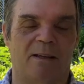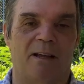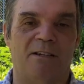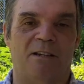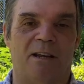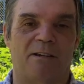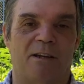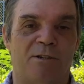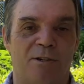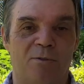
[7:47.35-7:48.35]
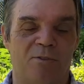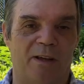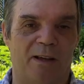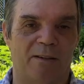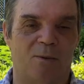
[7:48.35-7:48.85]
and she had a
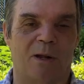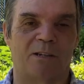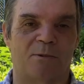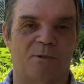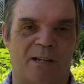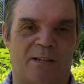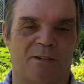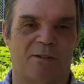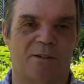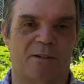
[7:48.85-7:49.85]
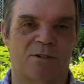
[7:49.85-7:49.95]
duvet while she was sat on the